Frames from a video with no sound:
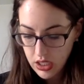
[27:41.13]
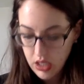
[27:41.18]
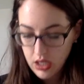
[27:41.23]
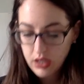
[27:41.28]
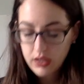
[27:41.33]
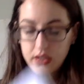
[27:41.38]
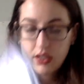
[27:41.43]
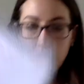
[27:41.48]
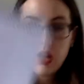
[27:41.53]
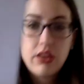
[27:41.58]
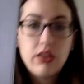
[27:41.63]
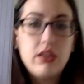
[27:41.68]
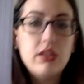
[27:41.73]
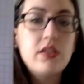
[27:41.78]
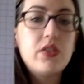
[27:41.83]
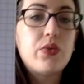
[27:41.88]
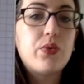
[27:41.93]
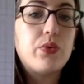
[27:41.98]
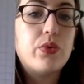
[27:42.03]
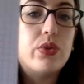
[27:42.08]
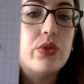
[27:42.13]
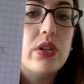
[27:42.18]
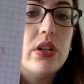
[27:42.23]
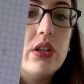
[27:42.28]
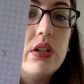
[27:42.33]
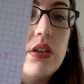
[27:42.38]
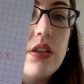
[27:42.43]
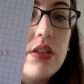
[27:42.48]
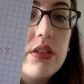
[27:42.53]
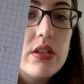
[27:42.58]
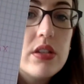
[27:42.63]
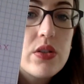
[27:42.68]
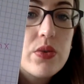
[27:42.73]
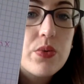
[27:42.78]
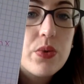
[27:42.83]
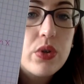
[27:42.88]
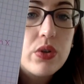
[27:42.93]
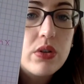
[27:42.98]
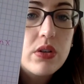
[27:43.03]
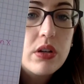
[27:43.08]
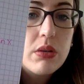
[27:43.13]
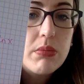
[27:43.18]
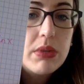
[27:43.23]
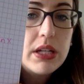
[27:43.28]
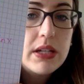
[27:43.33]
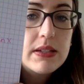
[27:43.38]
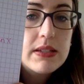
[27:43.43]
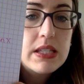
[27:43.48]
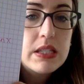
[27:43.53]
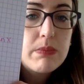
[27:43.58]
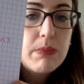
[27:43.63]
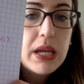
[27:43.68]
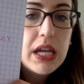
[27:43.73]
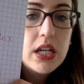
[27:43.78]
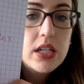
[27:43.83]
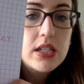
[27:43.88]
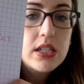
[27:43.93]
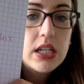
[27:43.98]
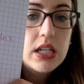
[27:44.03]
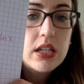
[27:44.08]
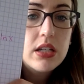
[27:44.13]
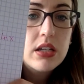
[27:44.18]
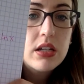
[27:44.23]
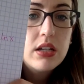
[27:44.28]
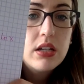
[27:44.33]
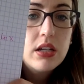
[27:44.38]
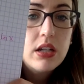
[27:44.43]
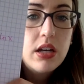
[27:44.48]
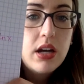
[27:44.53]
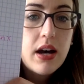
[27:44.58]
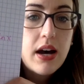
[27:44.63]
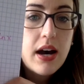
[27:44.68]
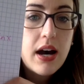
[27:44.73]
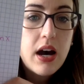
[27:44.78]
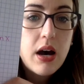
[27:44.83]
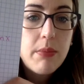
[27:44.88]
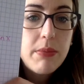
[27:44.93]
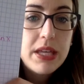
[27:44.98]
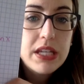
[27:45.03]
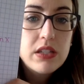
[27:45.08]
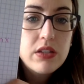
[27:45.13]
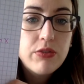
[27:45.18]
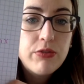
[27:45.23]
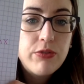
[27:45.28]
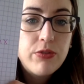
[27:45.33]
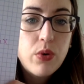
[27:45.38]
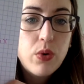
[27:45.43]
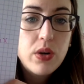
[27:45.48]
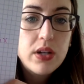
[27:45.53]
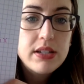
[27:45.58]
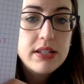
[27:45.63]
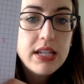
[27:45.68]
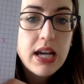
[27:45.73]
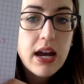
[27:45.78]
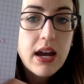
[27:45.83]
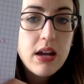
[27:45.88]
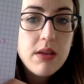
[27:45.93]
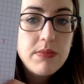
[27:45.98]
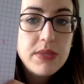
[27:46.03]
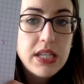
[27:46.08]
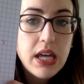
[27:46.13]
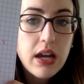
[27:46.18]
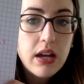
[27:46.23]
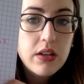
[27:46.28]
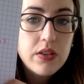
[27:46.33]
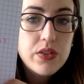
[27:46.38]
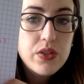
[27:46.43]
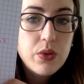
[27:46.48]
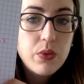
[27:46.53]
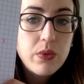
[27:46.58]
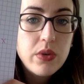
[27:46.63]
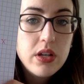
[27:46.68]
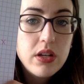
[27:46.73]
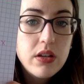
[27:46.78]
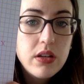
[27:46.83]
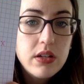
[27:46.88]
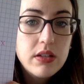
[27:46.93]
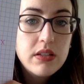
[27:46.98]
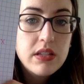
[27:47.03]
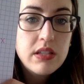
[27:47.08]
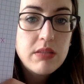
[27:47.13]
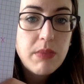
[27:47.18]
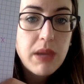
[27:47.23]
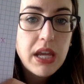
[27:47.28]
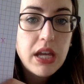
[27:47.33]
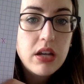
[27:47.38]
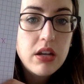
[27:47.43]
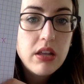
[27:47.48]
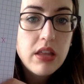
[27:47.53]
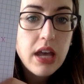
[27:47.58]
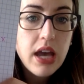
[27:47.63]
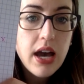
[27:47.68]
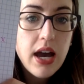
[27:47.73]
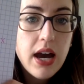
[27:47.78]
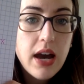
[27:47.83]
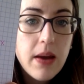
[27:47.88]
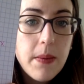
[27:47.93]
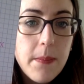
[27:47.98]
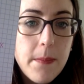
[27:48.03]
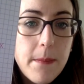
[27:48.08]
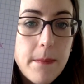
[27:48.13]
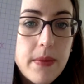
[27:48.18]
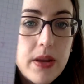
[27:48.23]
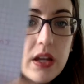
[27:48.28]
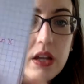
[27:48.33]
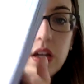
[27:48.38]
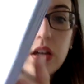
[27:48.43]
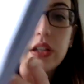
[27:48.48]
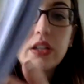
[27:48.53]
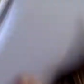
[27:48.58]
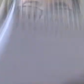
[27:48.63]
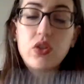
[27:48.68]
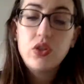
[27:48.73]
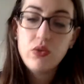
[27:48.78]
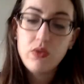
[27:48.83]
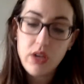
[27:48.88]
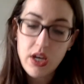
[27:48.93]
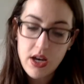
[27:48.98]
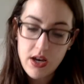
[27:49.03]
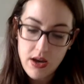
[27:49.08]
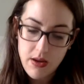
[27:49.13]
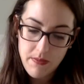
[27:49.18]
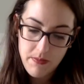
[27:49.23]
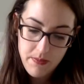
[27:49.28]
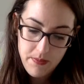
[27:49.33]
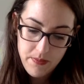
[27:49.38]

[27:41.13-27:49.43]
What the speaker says: it's like this rule. This rule could be expanded. That's a 4 times x, so we could expand that. Yeah, let's do that.